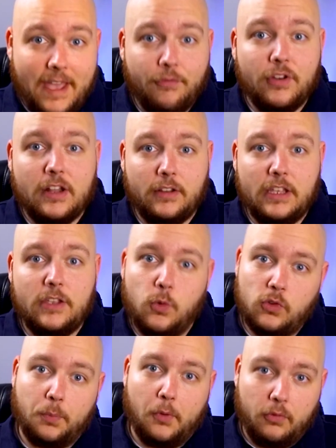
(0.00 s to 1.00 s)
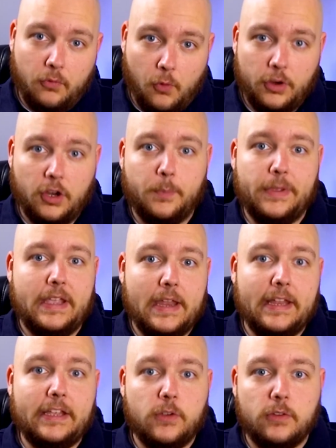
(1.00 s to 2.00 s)
Definitely usable for your
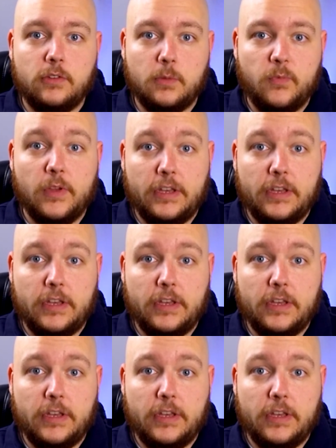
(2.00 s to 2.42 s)
beginning YouTube